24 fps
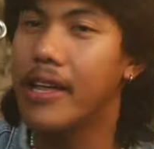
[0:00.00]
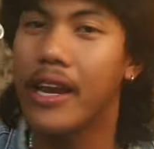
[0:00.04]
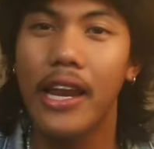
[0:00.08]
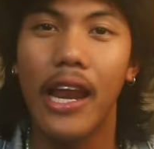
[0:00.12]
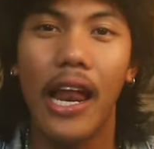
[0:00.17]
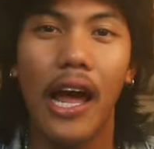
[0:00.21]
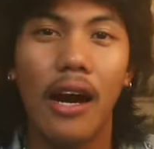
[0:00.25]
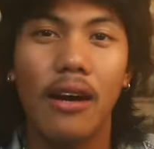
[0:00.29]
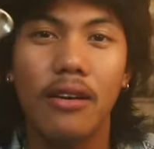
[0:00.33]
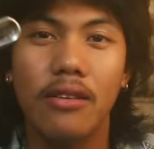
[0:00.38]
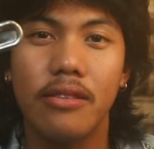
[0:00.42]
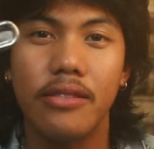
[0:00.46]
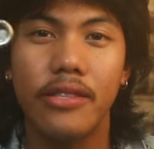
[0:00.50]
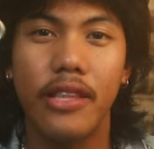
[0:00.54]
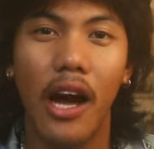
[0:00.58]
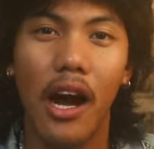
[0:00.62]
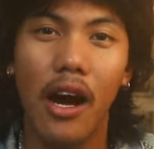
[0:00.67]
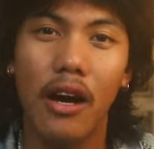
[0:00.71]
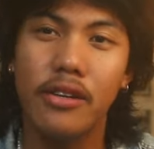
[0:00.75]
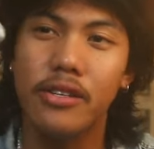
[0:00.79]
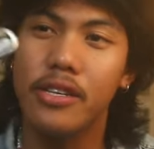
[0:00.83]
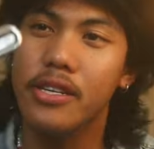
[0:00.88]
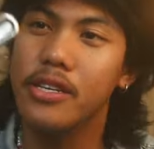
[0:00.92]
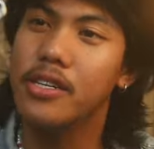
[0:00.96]
In-N-Out?
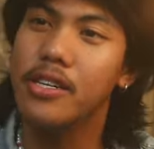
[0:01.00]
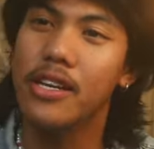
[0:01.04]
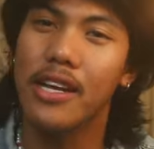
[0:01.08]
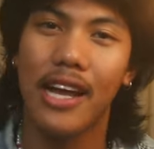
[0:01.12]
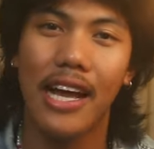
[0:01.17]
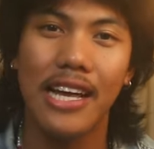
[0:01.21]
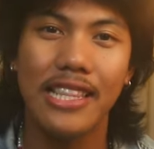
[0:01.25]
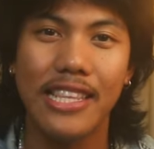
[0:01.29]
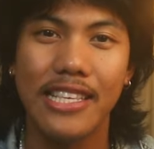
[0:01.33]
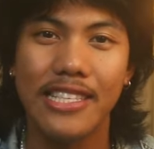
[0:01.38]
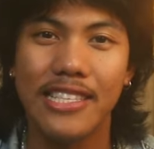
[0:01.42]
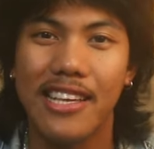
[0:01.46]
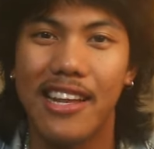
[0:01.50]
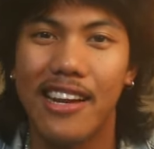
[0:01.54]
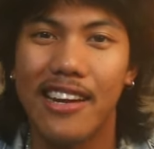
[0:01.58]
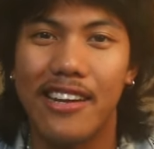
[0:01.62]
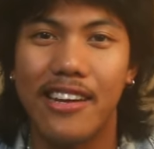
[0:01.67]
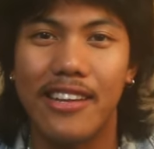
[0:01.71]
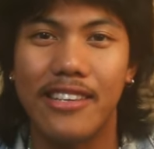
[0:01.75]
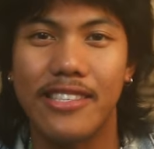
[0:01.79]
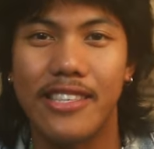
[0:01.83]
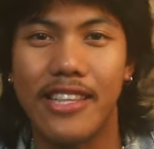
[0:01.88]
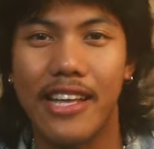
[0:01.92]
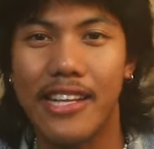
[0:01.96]
No, dude, I got this at
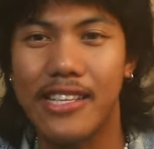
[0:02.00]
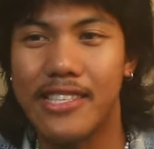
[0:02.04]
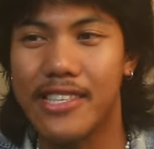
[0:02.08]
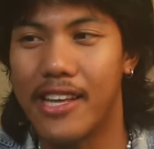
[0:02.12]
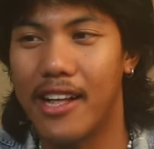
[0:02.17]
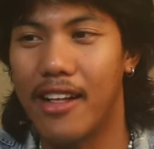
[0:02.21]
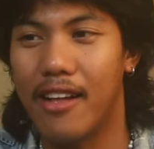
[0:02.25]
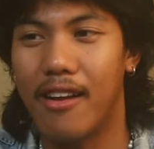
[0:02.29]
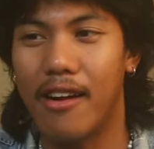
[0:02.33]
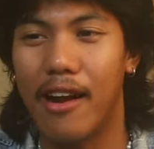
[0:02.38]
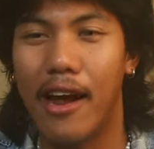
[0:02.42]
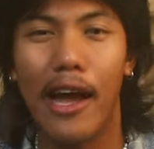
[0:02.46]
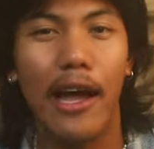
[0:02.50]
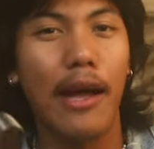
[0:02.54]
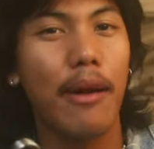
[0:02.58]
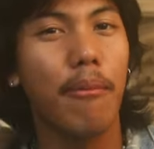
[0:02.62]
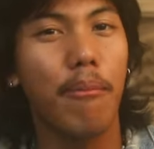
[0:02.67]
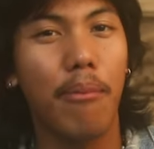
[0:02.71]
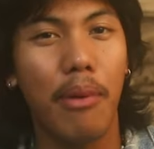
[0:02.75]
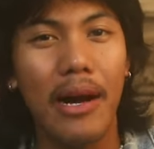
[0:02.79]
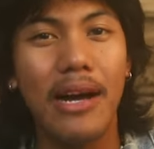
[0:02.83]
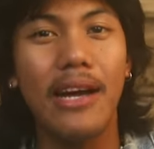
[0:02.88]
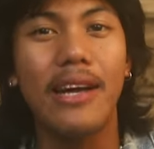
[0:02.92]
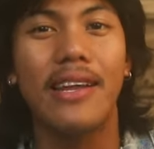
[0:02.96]
an estate sale, all right?
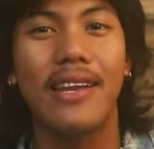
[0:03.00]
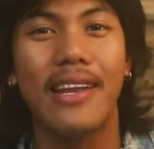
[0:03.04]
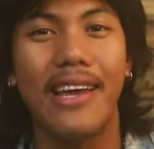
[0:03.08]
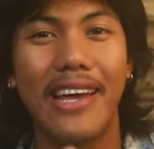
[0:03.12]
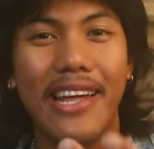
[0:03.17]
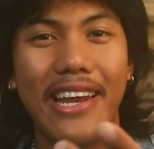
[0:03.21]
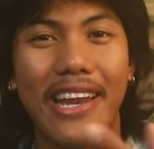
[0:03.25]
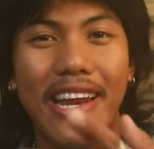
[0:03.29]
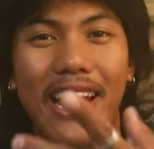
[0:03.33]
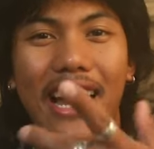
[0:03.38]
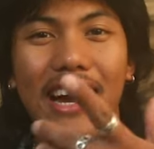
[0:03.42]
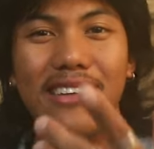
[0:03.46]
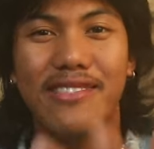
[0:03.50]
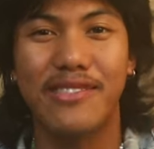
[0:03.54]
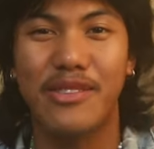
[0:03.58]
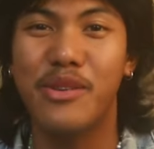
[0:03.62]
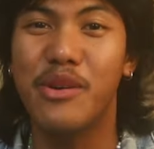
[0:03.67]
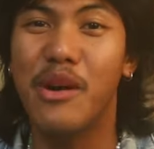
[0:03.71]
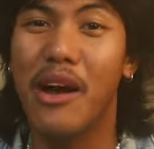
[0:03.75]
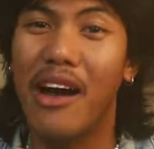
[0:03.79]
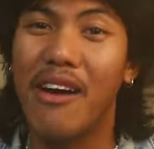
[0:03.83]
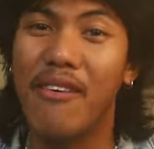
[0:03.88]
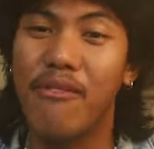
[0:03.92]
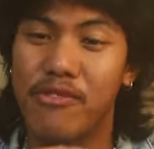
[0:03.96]
But In-N-Out
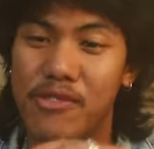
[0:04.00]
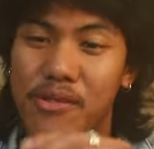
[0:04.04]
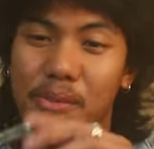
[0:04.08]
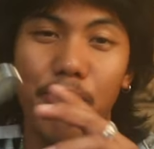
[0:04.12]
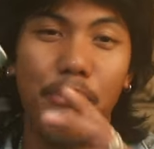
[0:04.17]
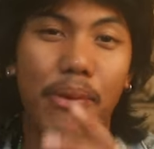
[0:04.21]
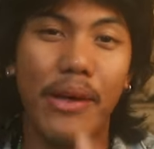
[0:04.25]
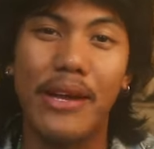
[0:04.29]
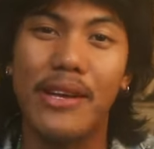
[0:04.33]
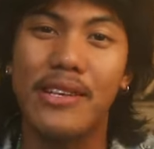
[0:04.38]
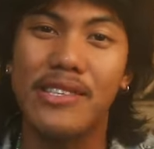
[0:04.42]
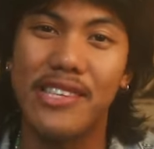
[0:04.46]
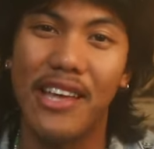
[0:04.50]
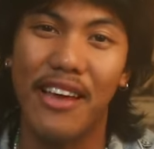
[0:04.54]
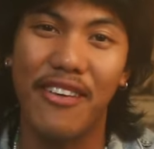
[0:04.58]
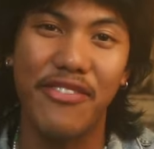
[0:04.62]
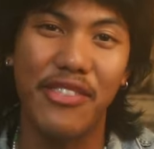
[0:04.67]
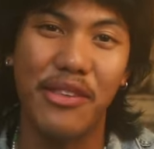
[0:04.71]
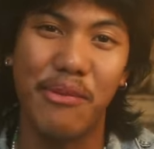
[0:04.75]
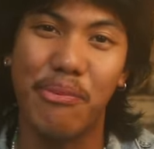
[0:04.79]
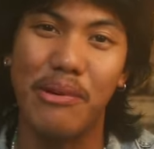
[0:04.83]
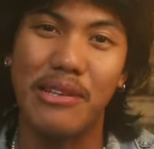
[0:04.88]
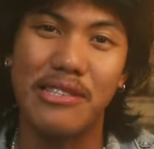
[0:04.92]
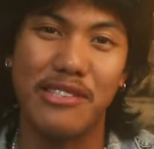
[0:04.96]
do have some big
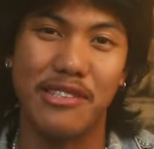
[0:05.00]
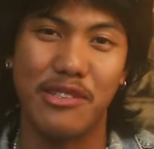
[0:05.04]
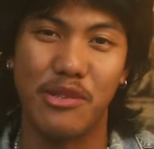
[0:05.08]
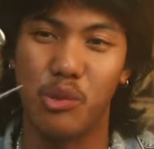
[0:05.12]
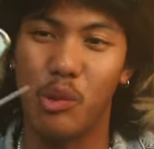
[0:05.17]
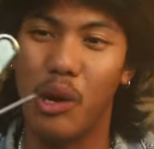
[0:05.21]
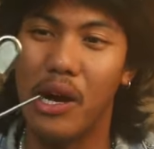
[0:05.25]
safety pins as